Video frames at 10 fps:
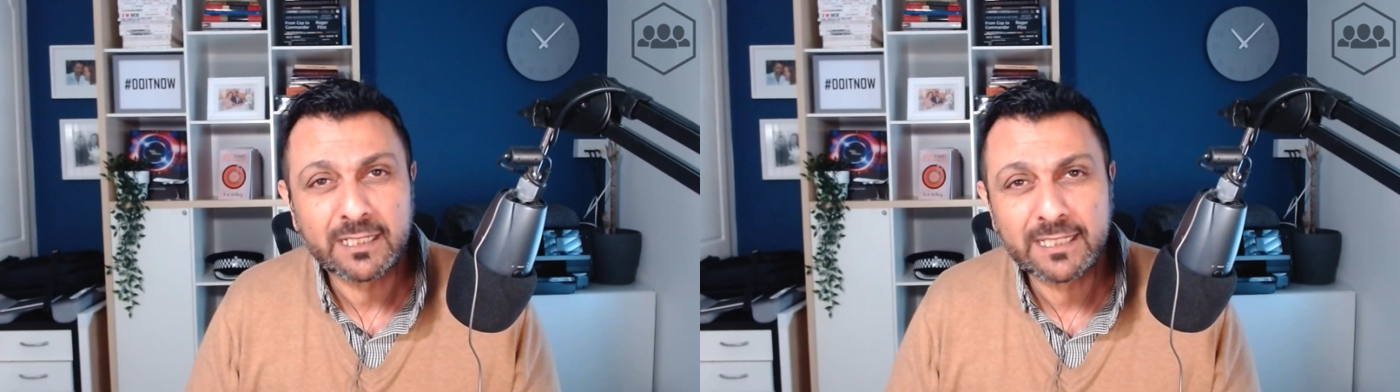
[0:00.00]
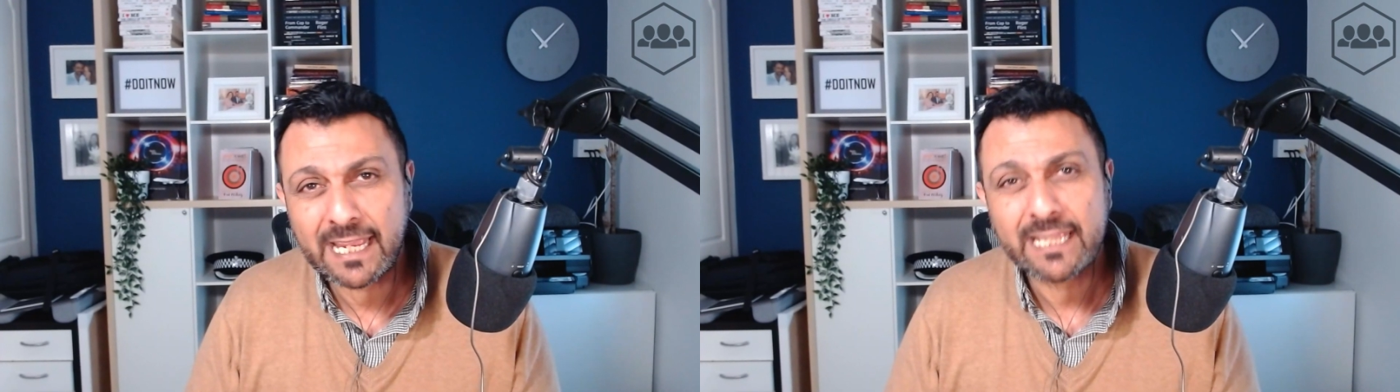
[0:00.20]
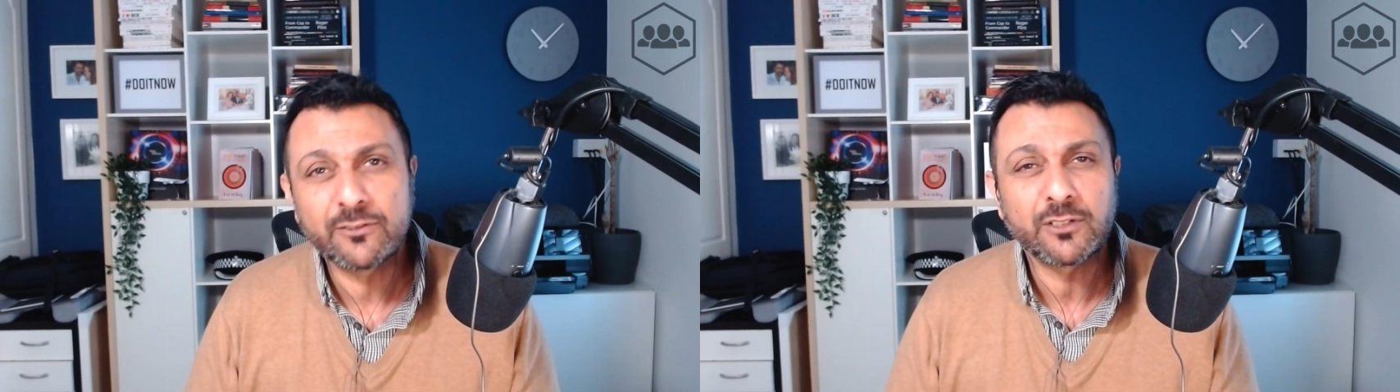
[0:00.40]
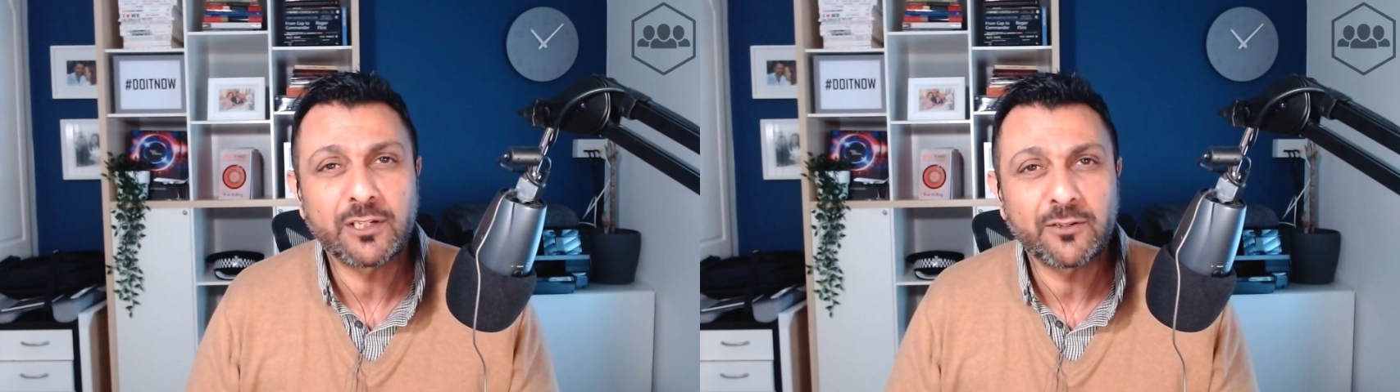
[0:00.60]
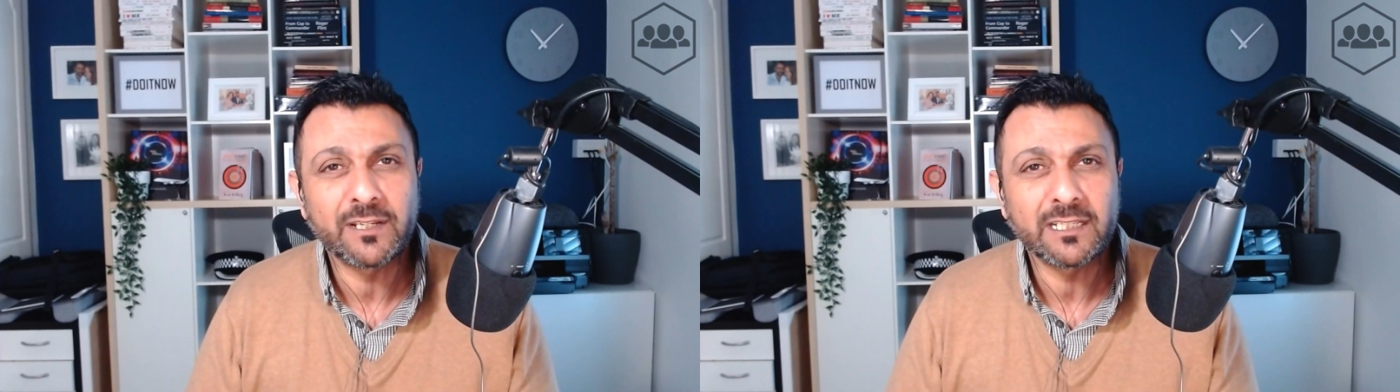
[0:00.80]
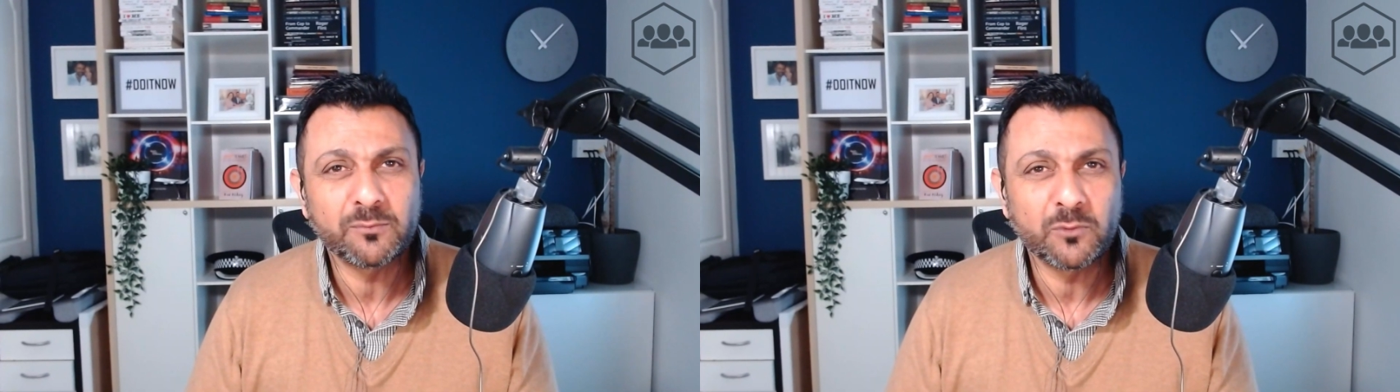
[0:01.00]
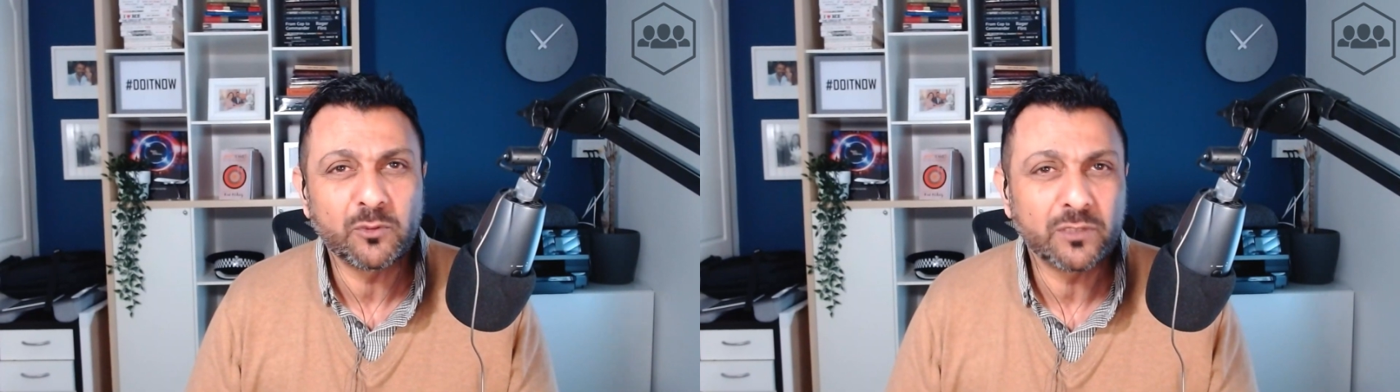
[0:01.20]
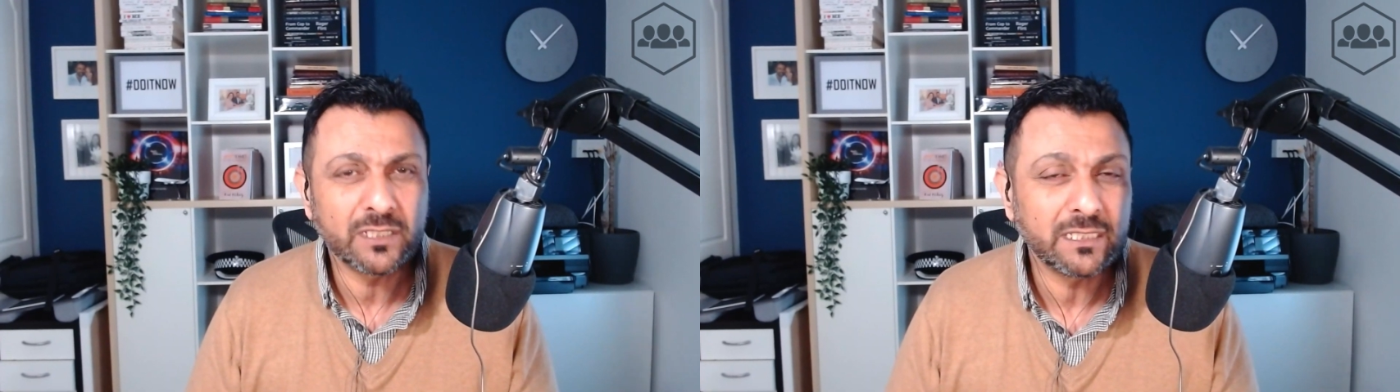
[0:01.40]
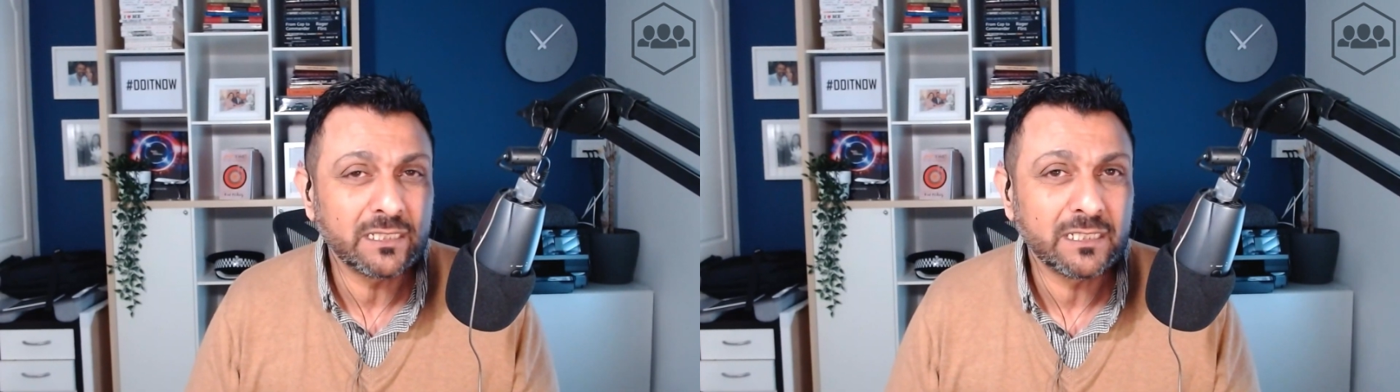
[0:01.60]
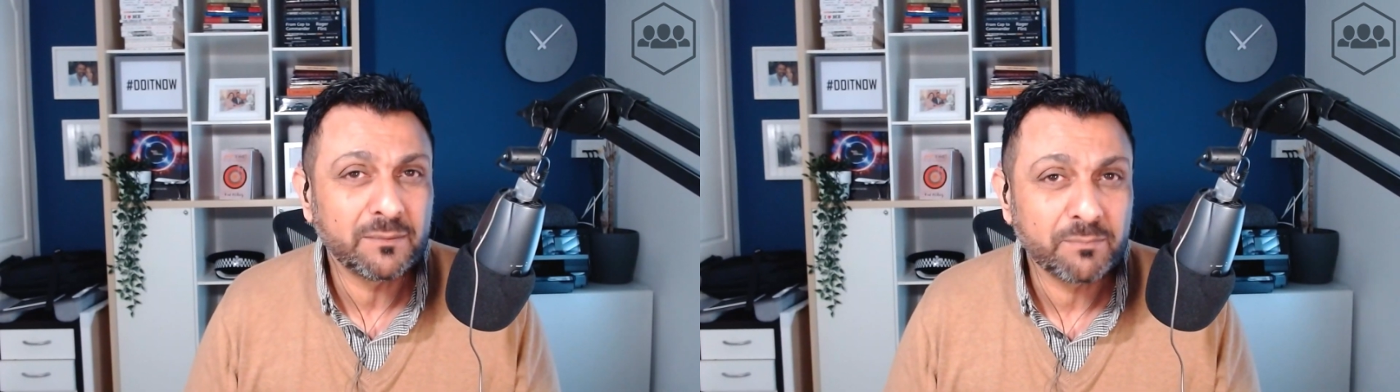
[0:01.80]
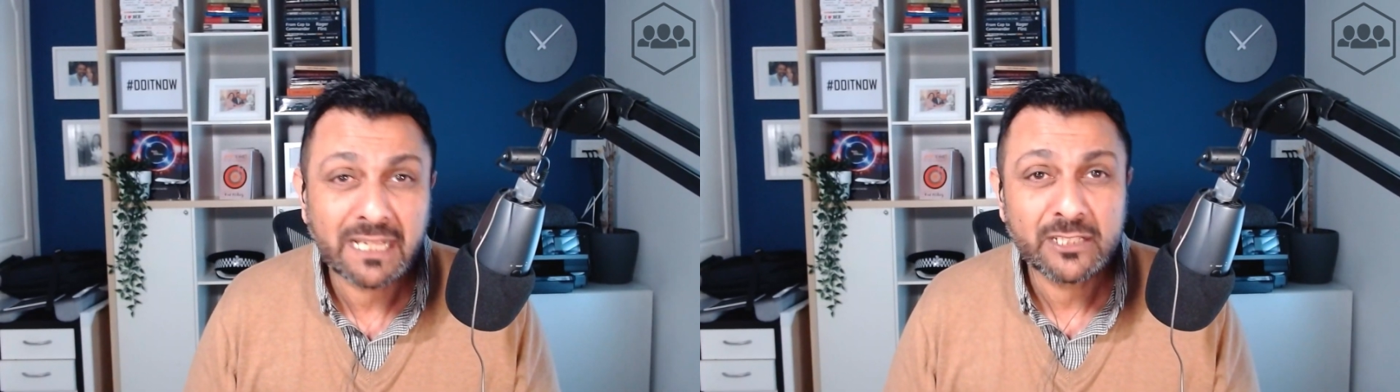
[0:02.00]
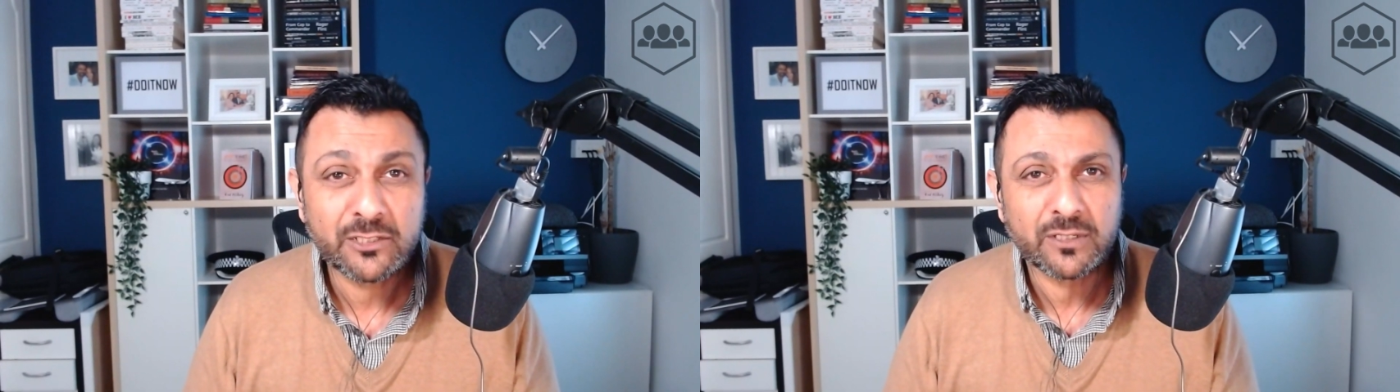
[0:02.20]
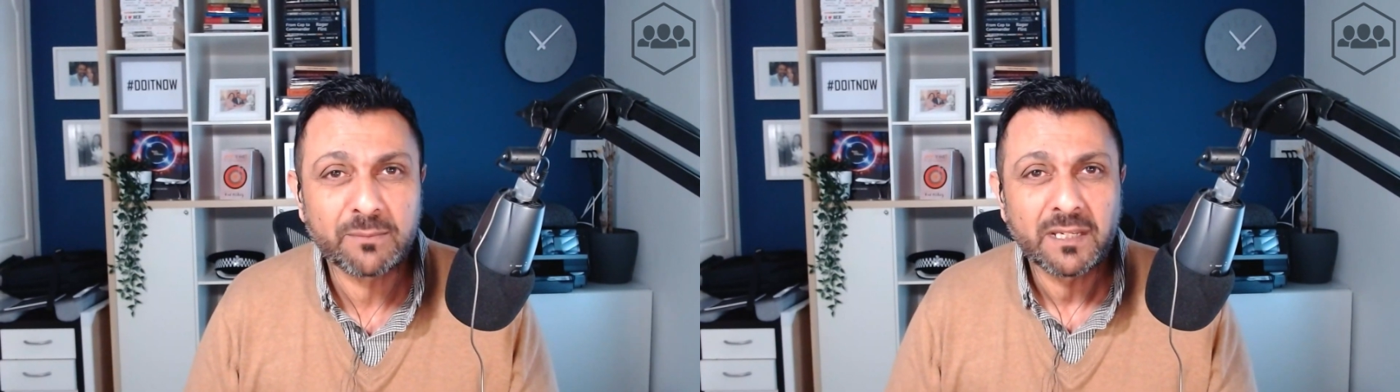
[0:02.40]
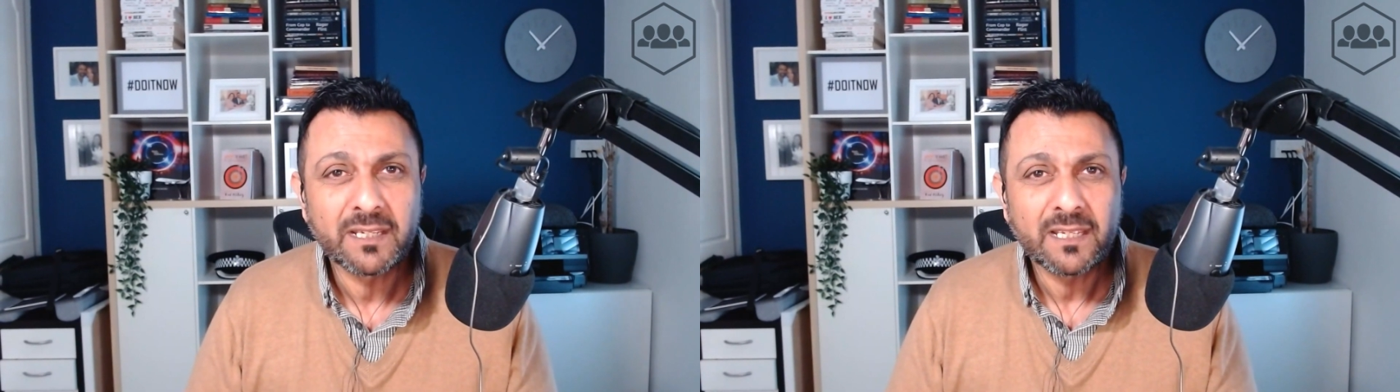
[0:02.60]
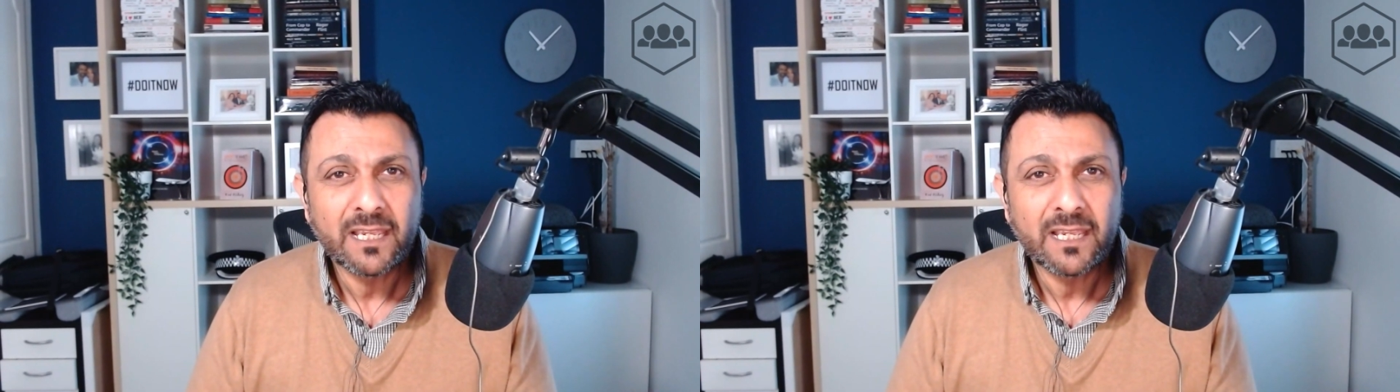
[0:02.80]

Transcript: get into careers more than the mainstream.